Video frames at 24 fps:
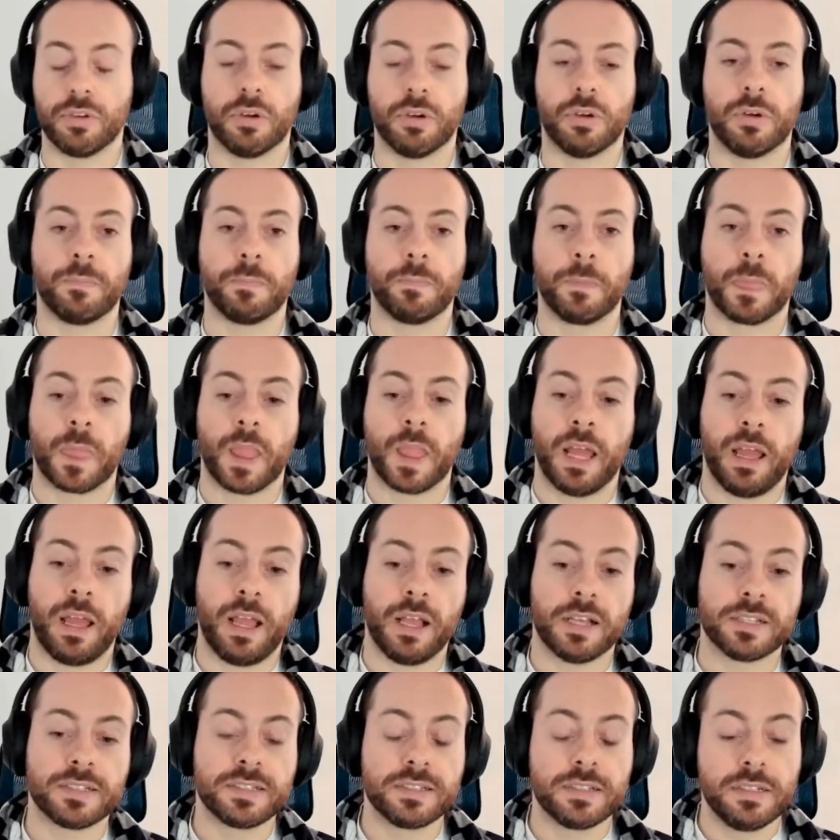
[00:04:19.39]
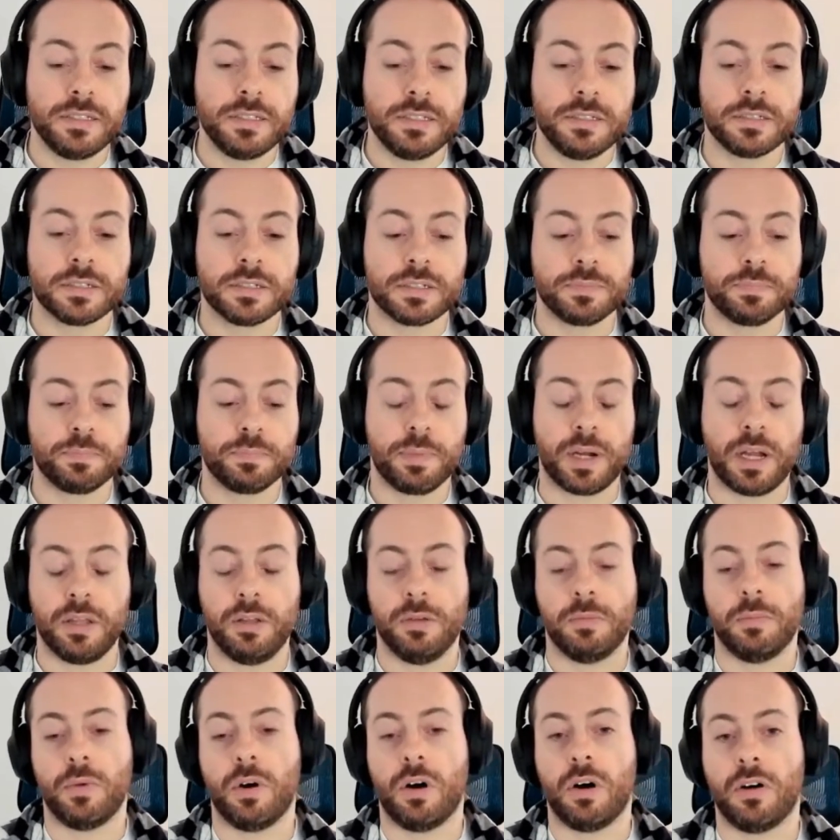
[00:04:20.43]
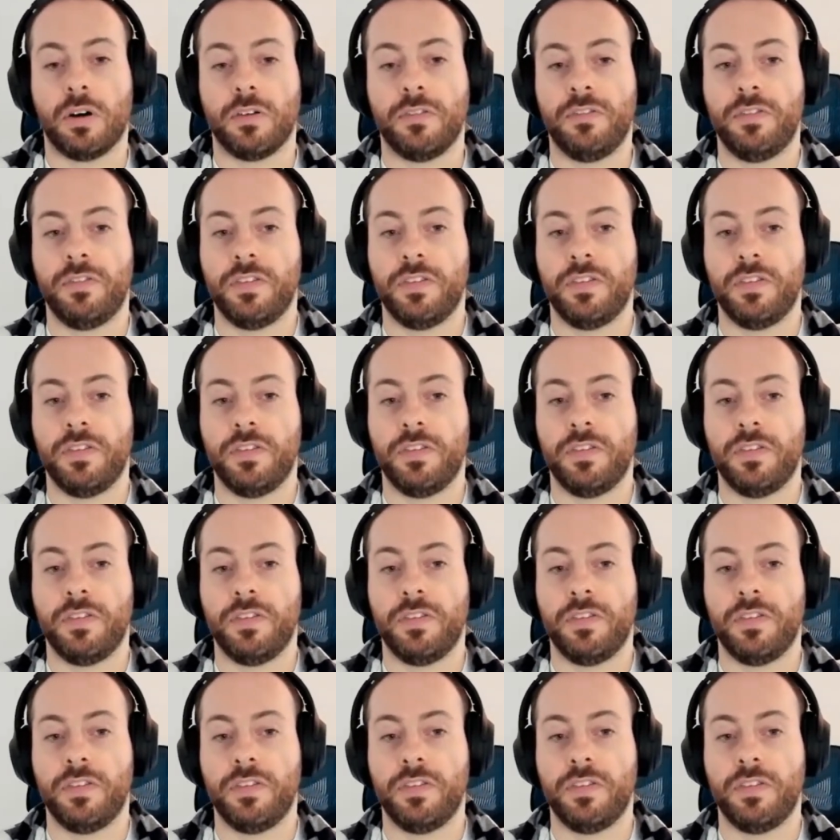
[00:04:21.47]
So as a linter, Biome